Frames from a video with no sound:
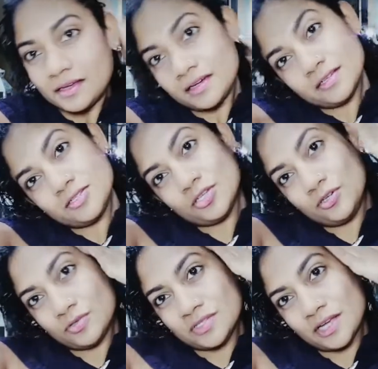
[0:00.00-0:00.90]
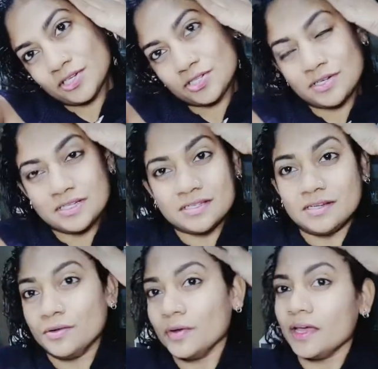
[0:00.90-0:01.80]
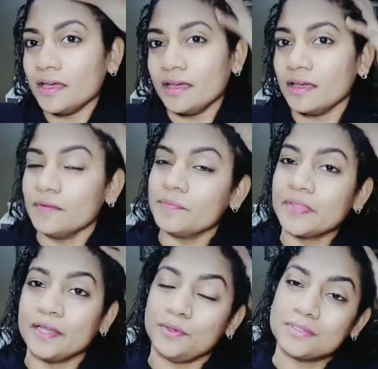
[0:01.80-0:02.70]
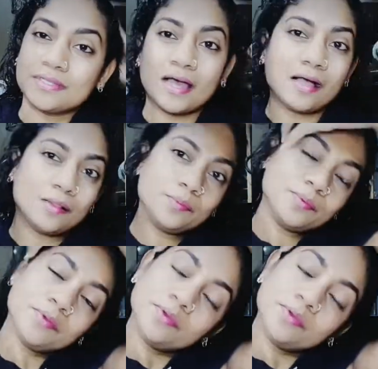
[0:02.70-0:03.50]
continue saturating your hair and your scalp.